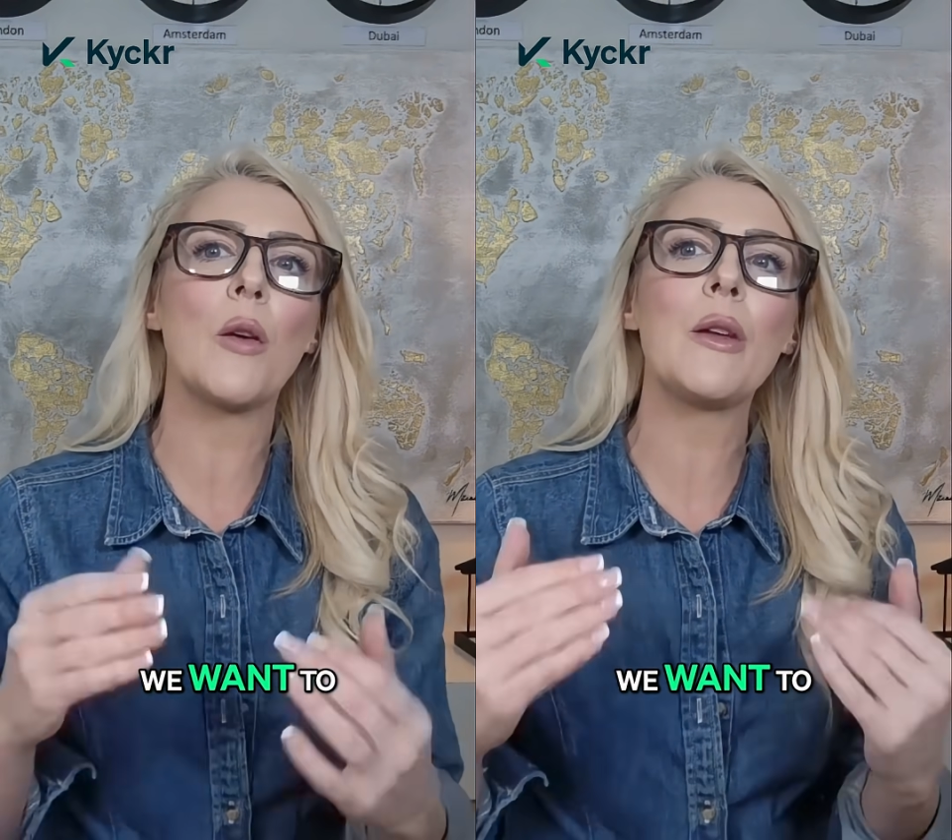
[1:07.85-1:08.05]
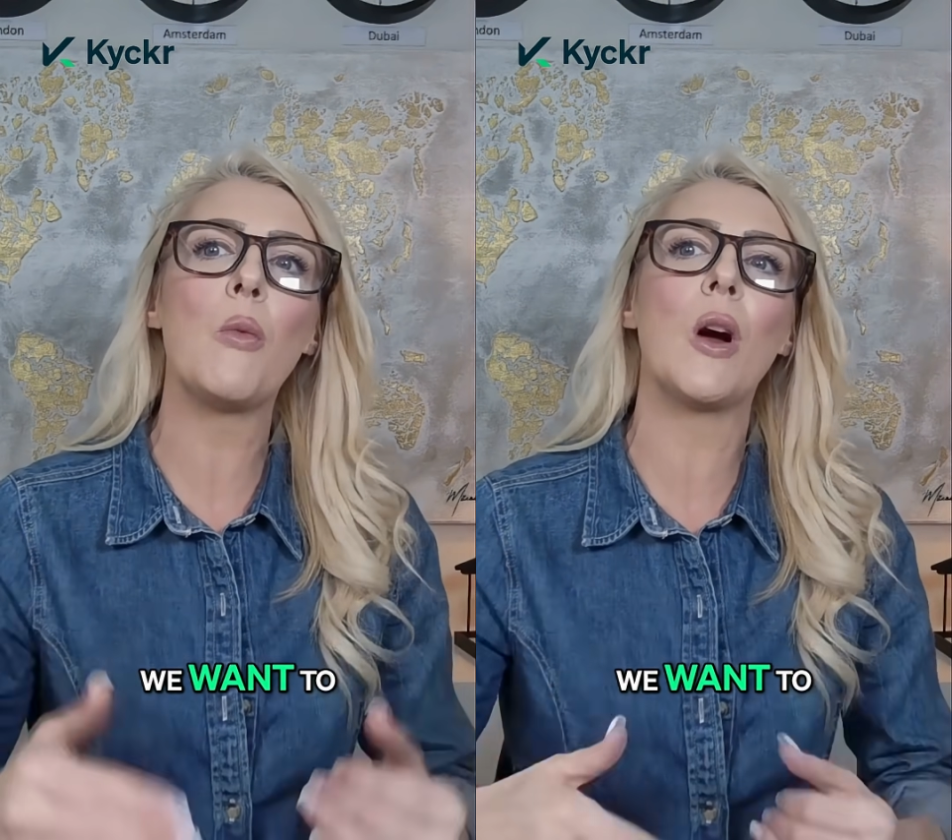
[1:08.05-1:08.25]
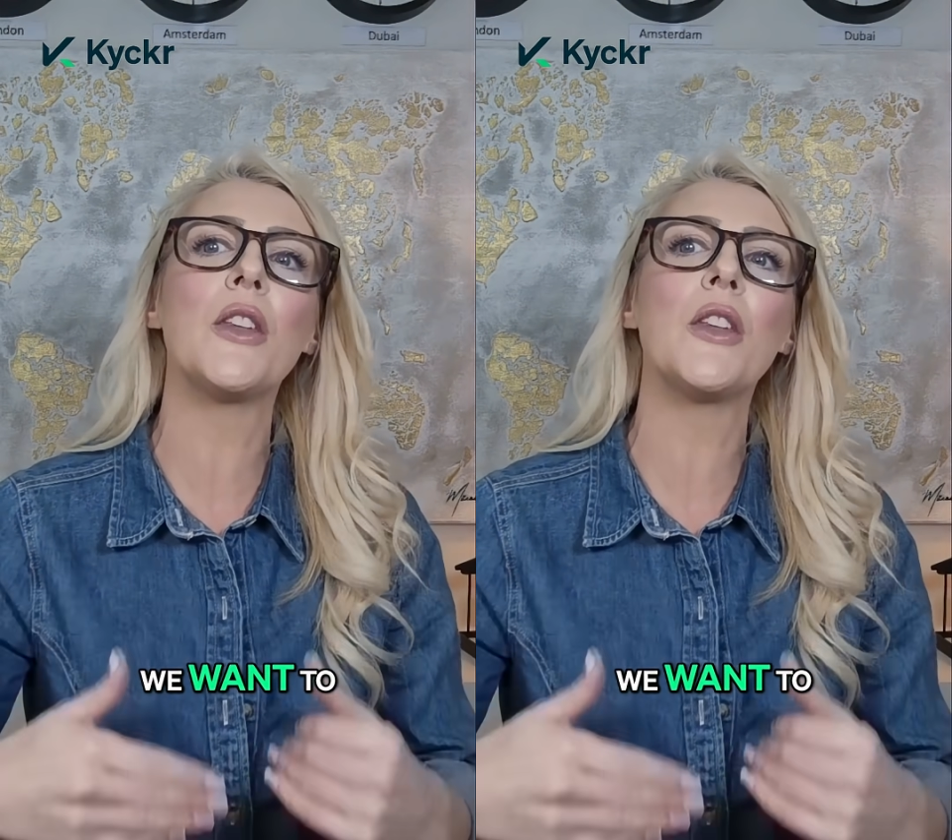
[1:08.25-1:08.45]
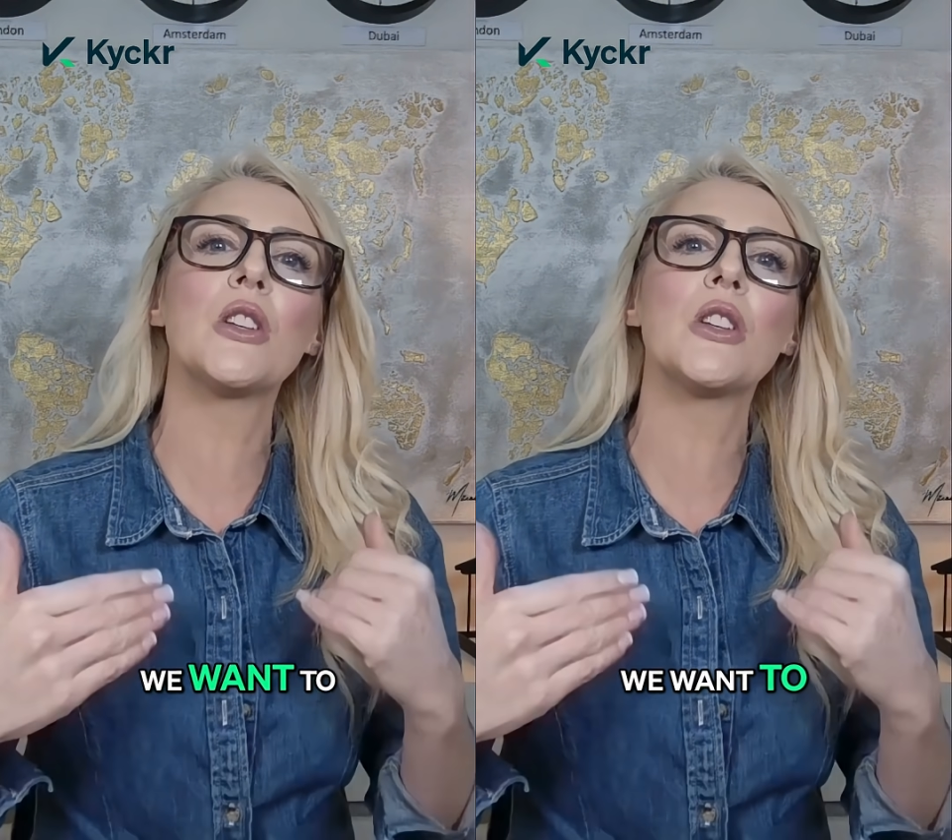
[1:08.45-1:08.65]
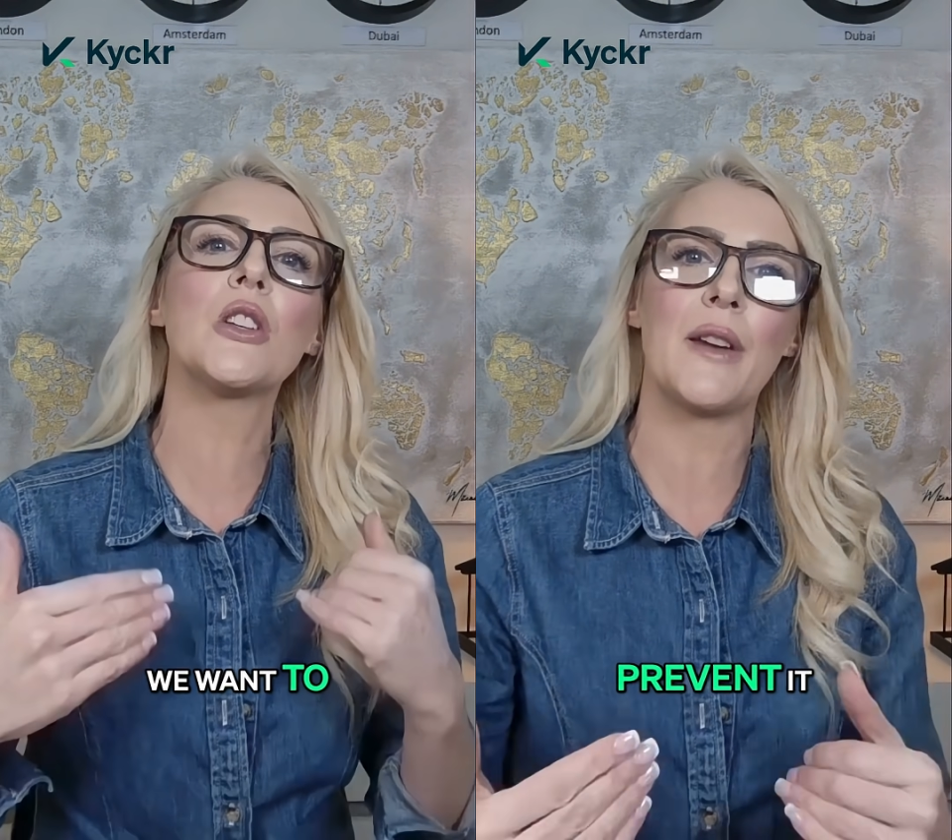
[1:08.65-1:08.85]
we want to
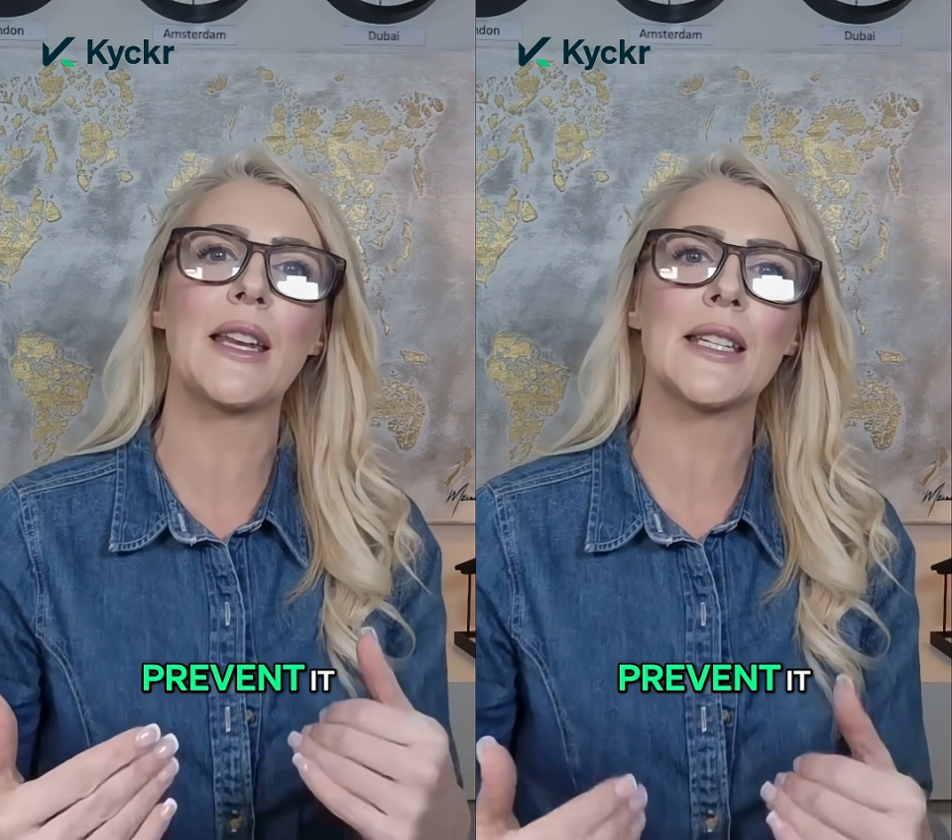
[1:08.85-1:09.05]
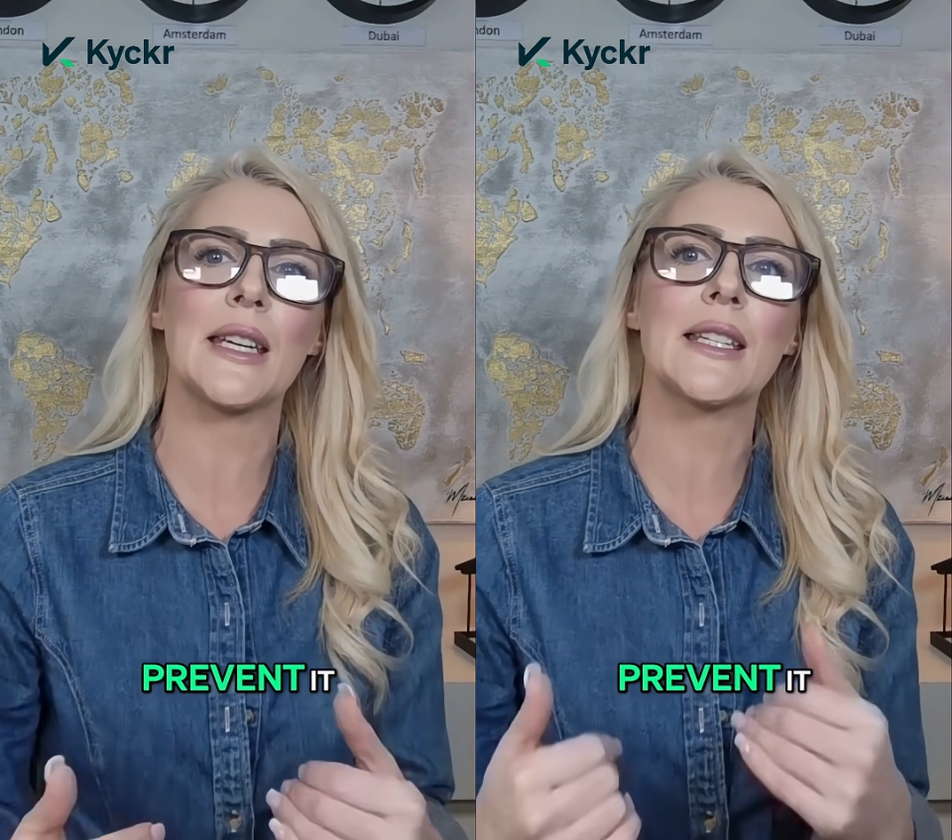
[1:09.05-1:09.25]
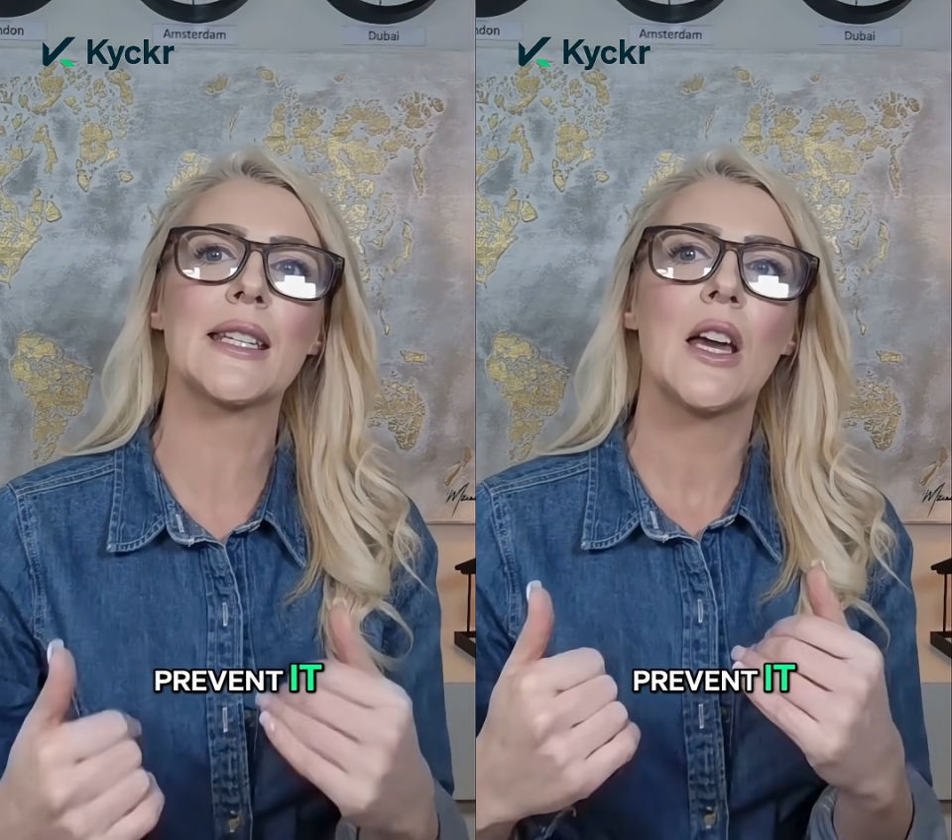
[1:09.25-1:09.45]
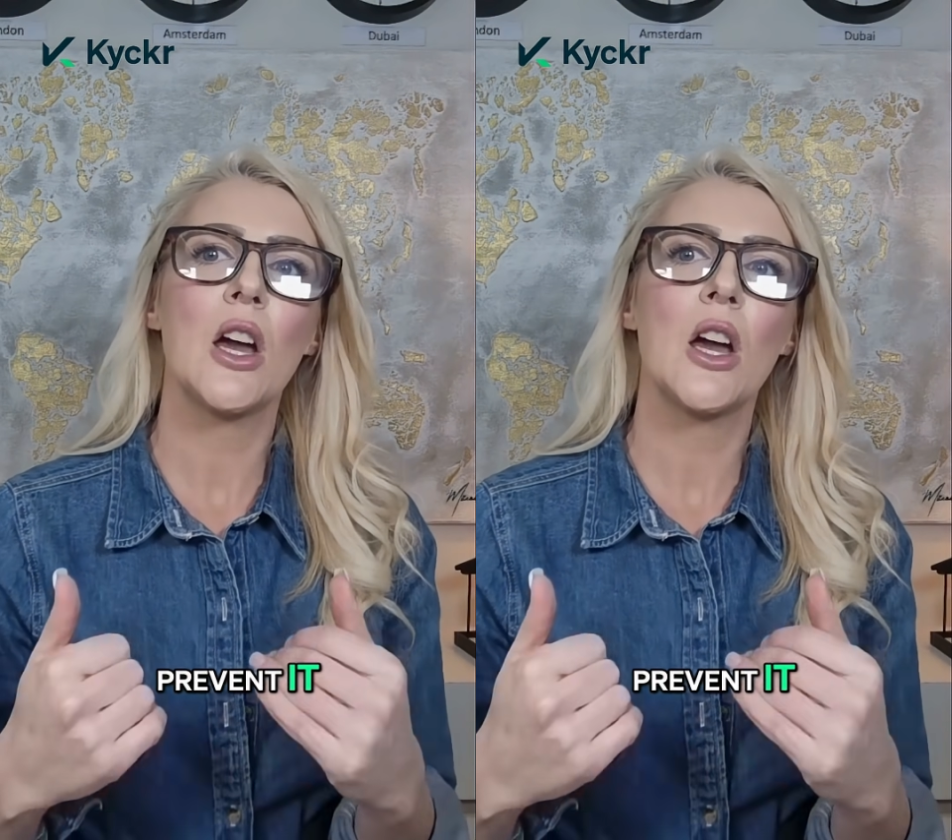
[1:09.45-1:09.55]
prevent it,